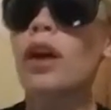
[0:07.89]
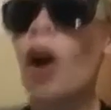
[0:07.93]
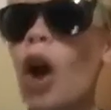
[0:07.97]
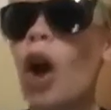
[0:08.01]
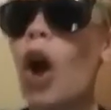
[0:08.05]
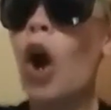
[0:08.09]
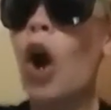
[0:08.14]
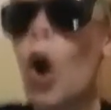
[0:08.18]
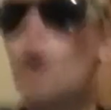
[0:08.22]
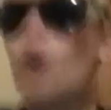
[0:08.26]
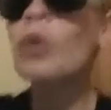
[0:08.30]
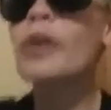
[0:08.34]

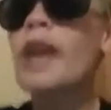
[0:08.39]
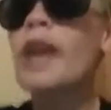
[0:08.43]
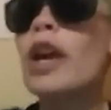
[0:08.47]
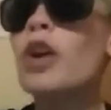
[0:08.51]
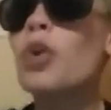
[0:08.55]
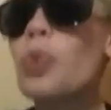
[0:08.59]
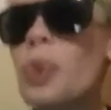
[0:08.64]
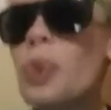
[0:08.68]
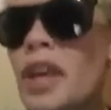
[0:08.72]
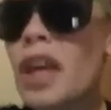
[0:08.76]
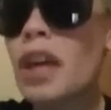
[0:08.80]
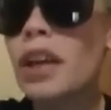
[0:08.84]
Okay,
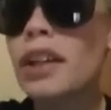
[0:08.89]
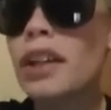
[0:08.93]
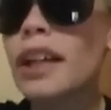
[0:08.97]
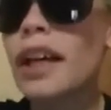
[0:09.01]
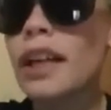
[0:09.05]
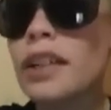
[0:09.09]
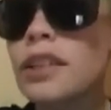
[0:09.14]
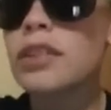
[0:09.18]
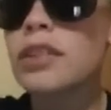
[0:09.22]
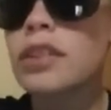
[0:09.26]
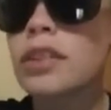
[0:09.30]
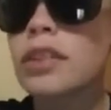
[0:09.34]
okay,
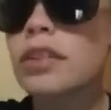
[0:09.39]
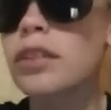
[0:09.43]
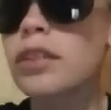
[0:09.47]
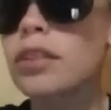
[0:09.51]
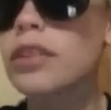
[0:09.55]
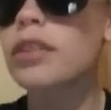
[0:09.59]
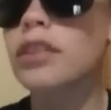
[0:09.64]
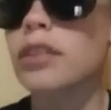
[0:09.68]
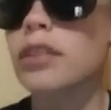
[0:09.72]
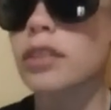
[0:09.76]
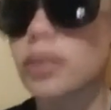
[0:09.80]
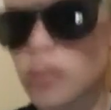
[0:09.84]
class.
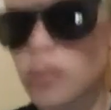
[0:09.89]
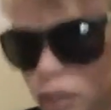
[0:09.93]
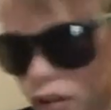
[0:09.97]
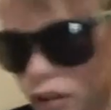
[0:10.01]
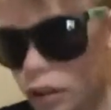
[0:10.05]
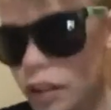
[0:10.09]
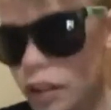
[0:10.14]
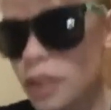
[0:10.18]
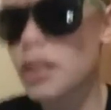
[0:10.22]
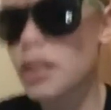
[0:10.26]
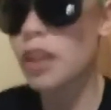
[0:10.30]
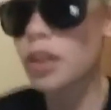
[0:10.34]

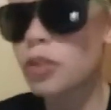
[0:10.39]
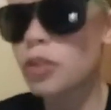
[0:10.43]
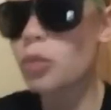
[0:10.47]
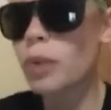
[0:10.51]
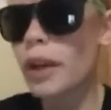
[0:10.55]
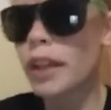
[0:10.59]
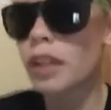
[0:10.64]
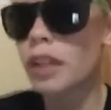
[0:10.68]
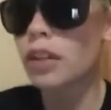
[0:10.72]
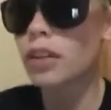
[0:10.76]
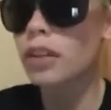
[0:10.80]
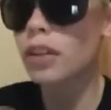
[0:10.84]
Let's get ready.